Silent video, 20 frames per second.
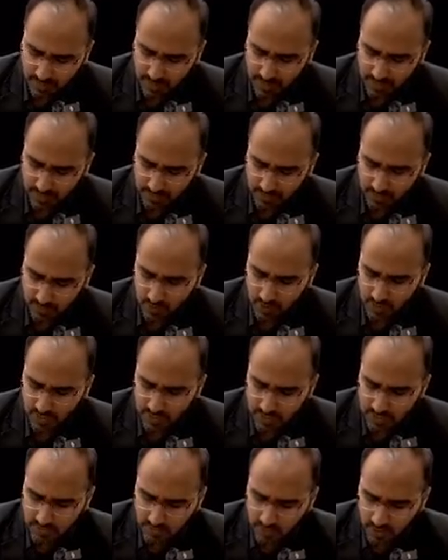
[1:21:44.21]
Next fourth
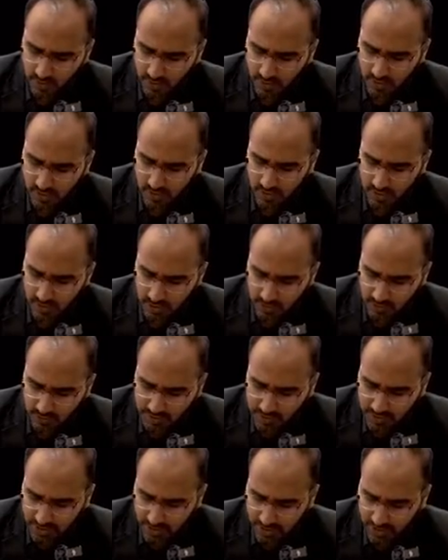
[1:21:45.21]
is what?
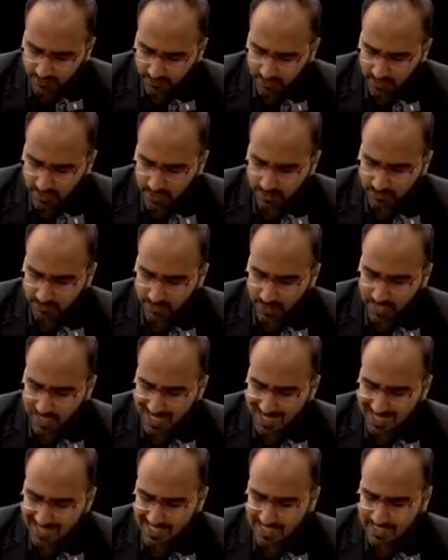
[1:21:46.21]
You check for the
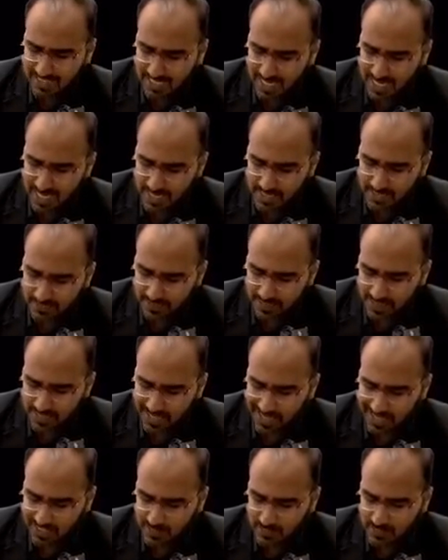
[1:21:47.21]
pulse as well
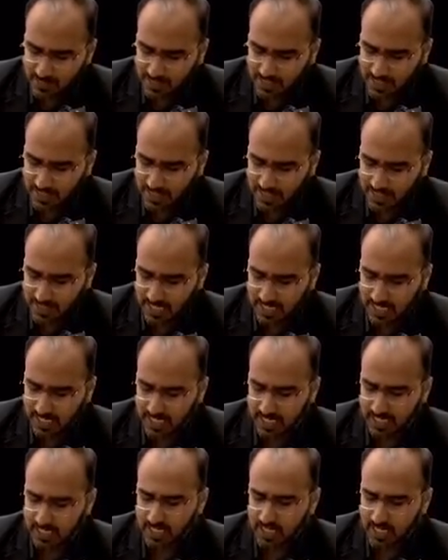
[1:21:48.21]
as
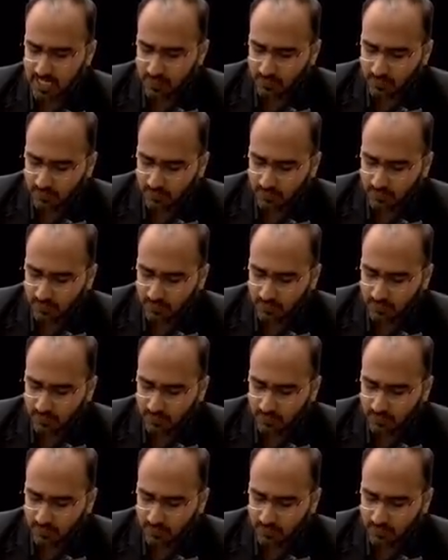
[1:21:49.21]
breathing.